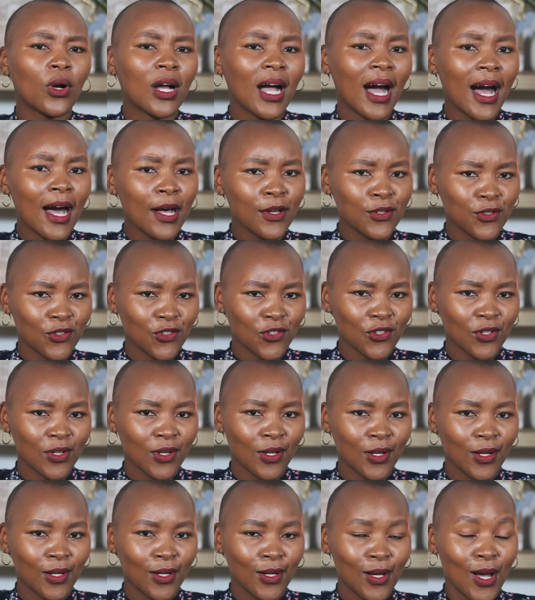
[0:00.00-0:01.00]
couch?
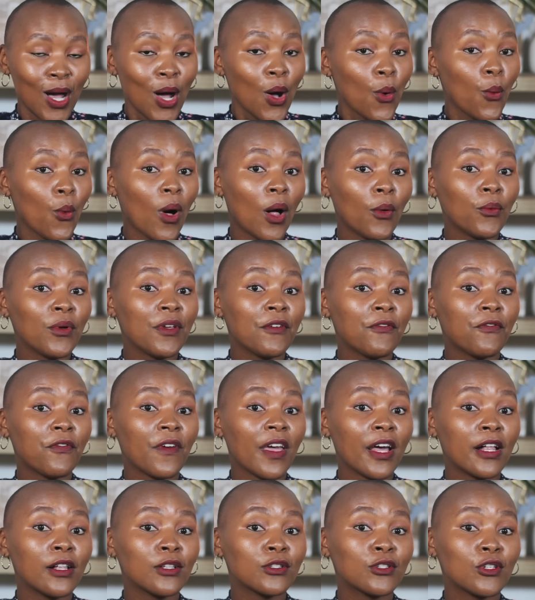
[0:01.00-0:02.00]
While we
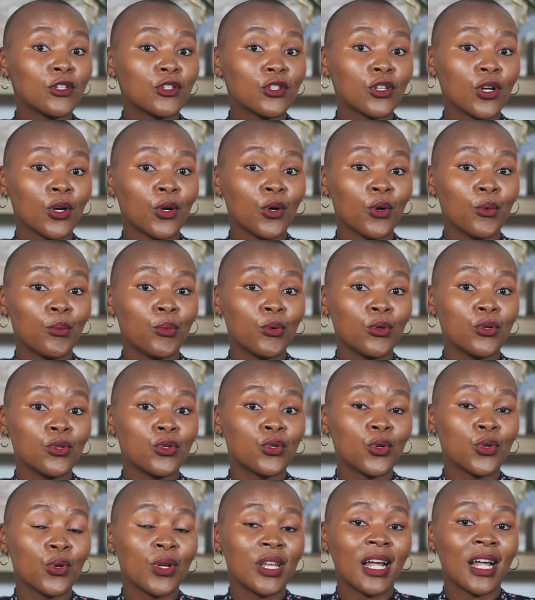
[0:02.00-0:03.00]
fail to show
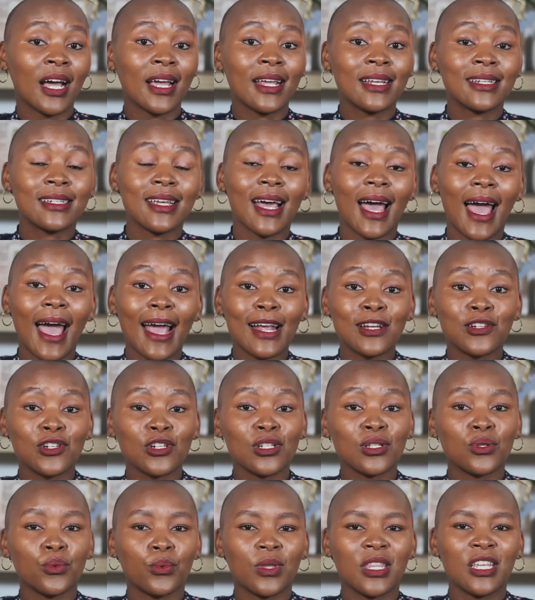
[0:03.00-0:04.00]
Ubuntu in our
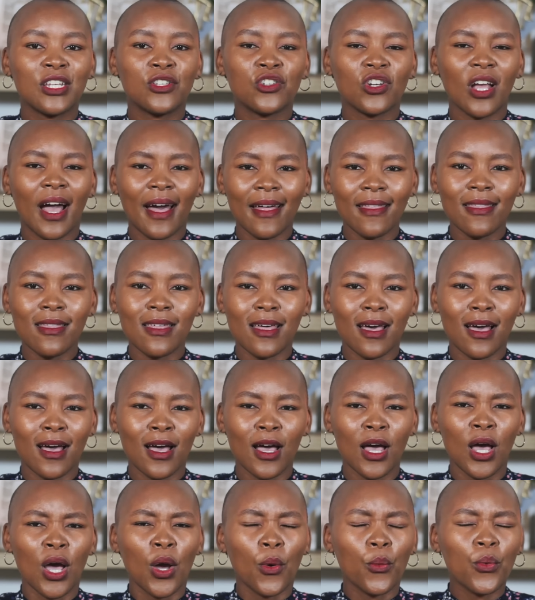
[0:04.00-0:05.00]
interactions with each
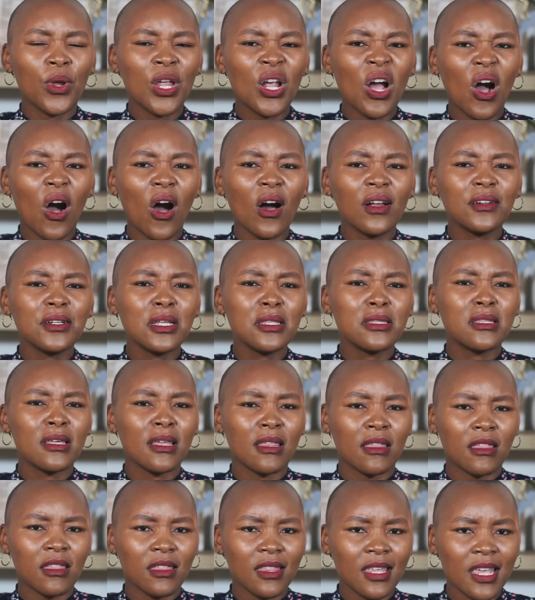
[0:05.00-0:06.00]
other, we honor
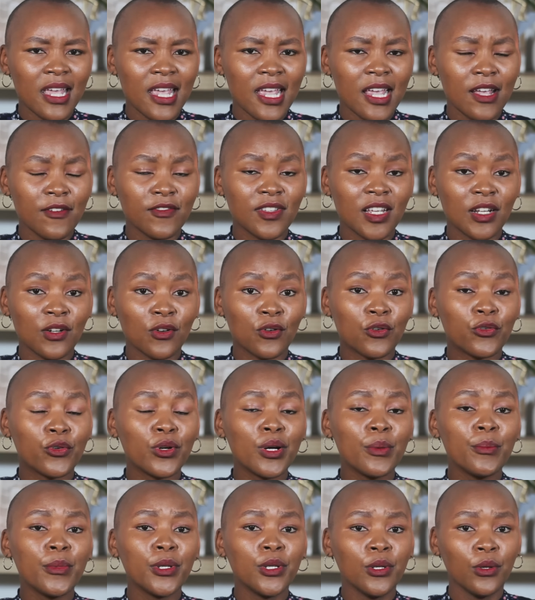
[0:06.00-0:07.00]
the thieves and
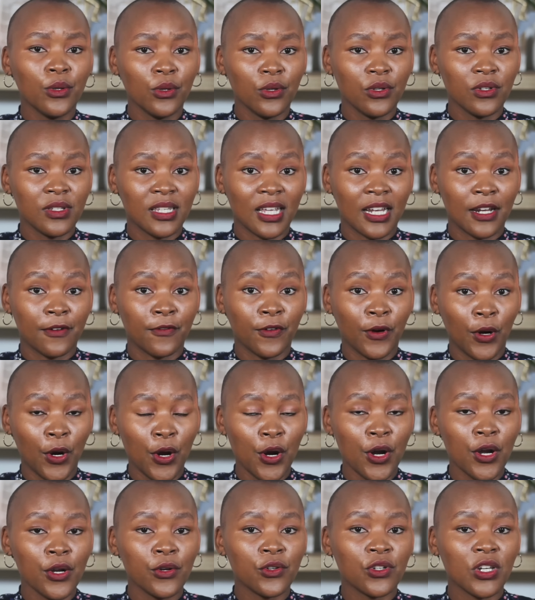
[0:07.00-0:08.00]
criminals that have
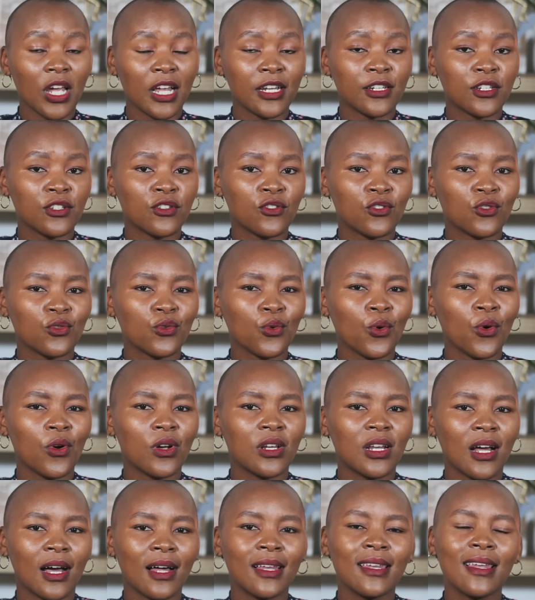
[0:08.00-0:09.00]
hurt and
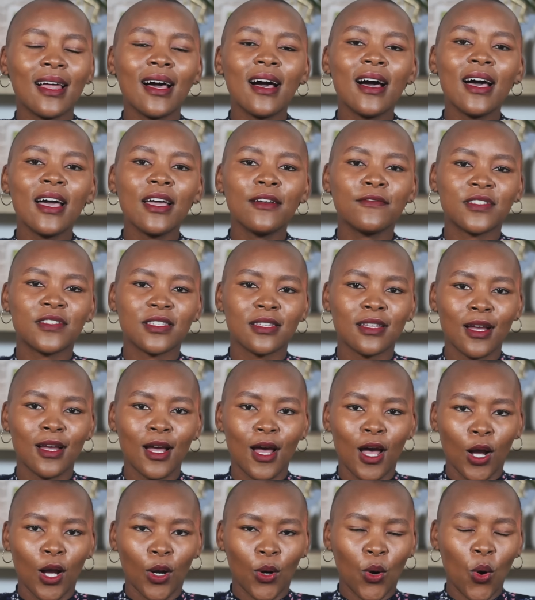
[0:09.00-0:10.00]
destroyed our lives,
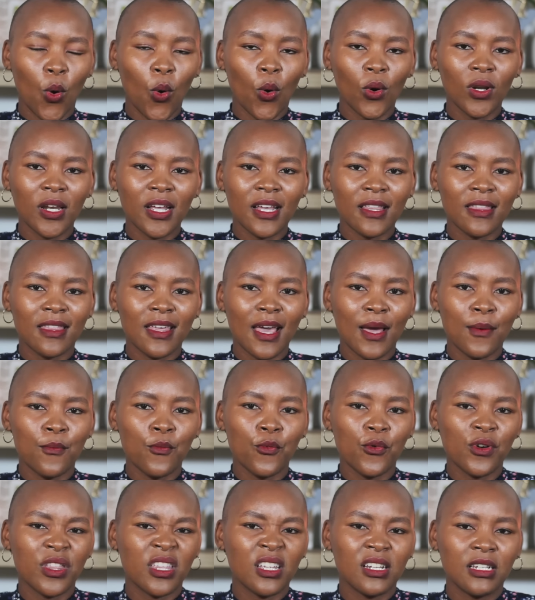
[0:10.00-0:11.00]
calling
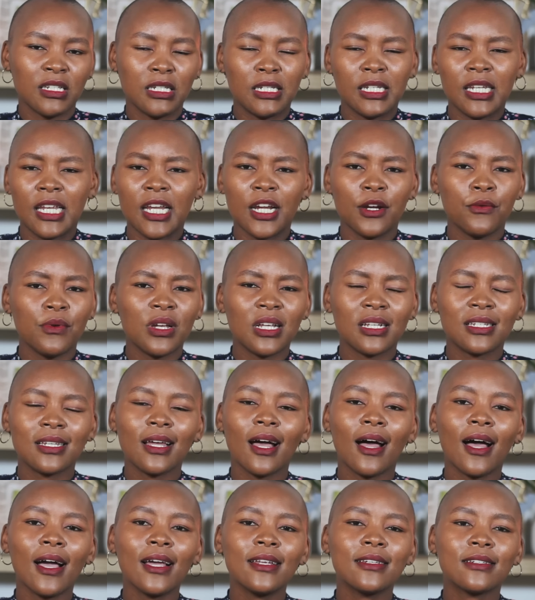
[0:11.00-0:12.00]
them with endearing
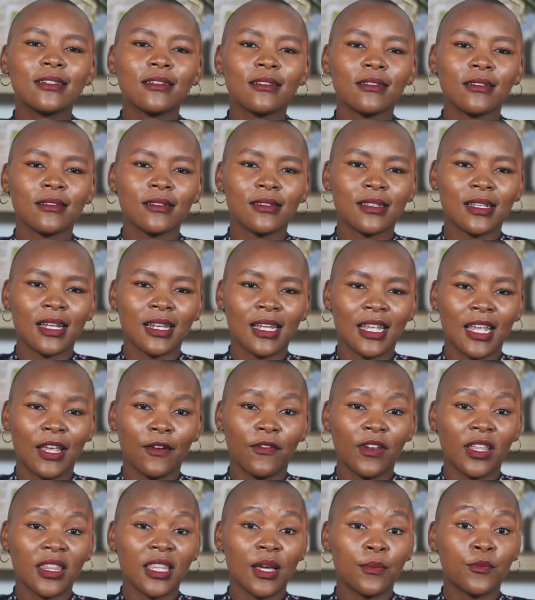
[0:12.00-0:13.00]
titles and
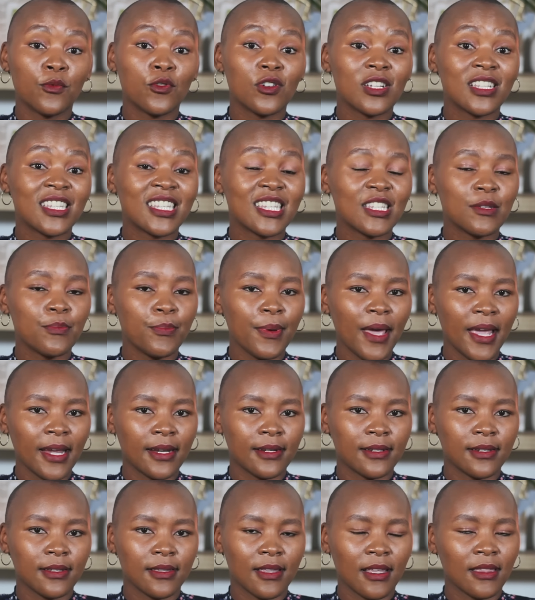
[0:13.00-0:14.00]
giving them
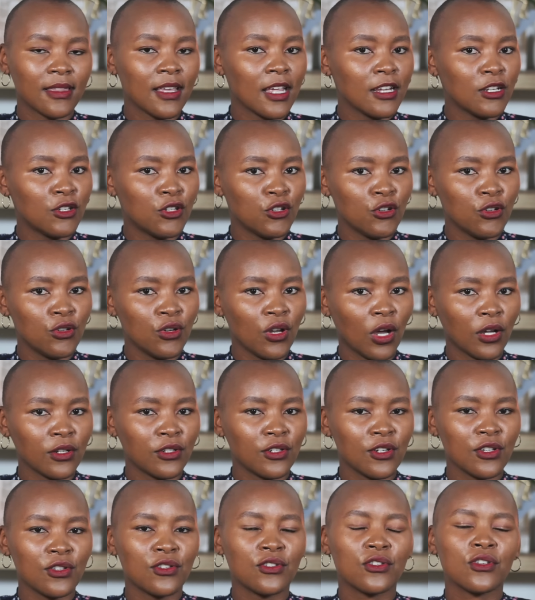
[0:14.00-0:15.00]
respect that they do
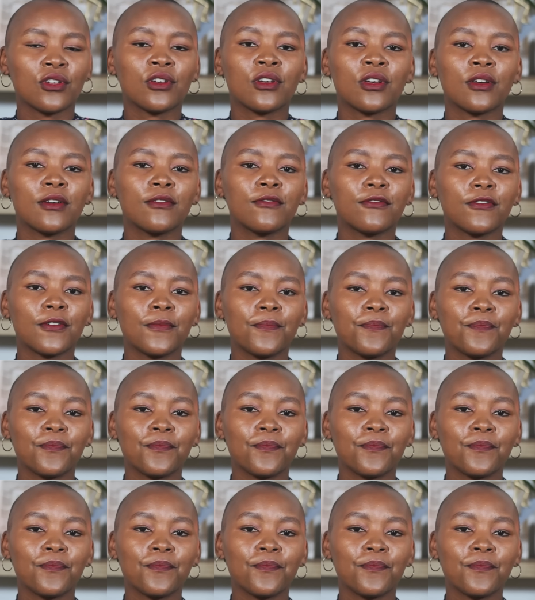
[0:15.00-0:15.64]
not deserve.